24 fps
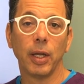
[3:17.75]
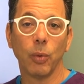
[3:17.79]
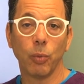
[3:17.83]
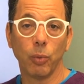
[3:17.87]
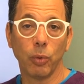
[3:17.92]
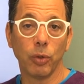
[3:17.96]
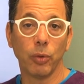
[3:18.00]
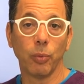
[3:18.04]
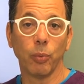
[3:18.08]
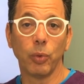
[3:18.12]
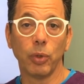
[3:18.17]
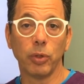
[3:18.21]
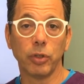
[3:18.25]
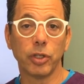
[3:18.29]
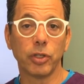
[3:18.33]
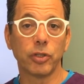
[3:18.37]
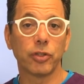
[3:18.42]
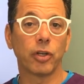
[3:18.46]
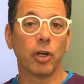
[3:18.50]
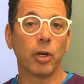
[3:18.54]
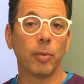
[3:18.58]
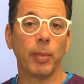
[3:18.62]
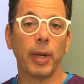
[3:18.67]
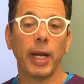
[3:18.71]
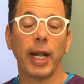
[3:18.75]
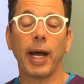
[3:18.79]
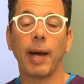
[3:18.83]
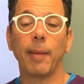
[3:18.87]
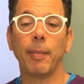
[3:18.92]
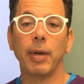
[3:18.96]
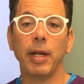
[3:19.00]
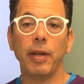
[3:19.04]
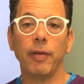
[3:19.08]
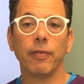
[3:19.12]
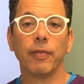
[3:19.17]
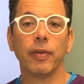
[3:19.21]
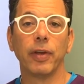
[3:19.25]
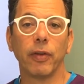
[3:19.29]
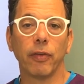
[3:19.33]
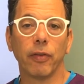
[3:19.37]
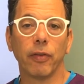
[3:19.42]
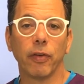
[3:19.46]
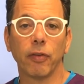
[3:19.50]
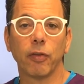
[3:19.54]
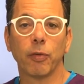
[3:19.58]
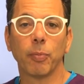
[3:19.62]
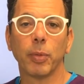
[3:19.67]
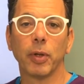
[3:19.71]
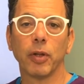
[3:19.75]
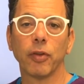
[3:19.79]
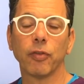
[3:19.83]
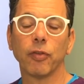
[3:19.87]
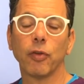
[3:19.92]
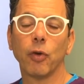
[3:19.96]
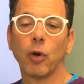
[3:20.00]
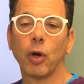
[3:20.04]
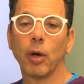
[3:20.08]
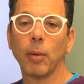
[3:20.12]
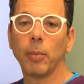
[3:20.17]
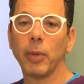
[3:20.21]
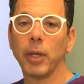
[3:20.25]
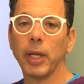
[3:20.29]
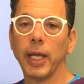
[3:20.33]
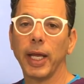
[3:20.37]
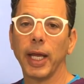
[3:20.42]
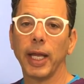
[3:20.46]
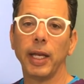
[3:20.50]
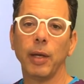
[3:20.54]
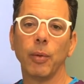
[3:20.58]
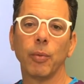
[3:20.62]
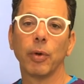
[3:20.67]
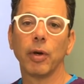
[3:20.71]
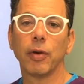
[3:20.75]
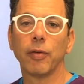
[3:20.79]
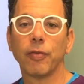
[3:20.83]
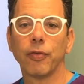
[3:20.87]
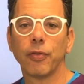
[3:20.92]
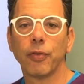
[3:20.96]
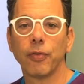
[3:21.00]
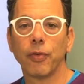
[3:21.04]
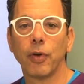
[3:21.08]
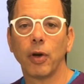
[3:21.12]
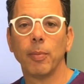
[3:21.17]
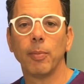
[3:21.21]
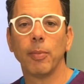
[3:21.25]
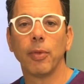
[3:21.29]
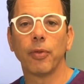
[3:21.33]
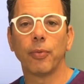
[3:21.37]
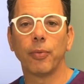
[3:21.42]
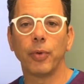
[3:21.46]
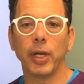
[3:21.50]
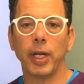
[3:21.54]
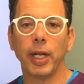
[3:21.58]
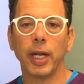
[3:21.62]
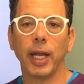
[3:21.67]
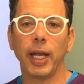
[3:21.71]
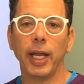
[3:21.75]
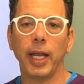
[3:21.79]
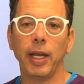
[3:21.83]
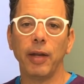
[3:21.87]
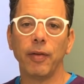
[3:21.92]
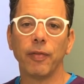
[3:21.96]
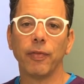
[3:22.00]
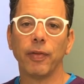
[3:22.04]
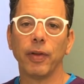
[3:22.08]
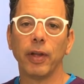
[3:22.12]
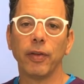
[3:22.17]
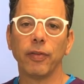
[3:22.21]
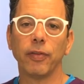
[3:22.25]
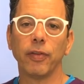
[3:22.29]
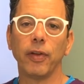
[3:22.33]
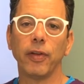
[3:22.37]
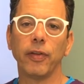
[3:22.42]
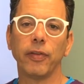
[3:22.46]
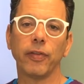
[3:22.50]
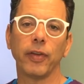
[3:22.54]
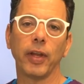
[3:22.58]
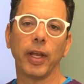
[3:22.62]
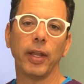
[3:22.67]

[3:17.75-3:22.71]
will, will determine how many visits, but it's normally anywhere from three to eight visits,